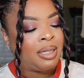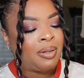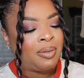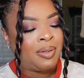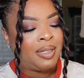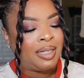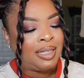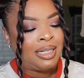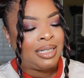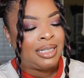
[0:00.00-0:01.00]
So
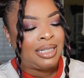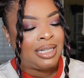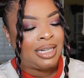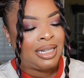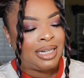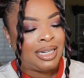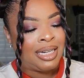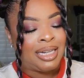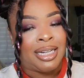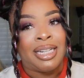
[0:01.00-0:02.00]
let's
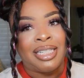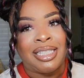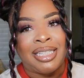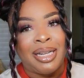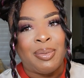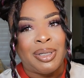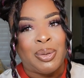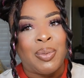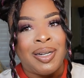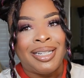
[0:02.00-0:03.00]
see
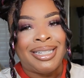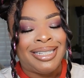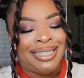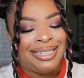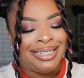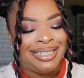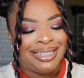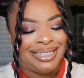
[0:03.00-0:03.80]
which one.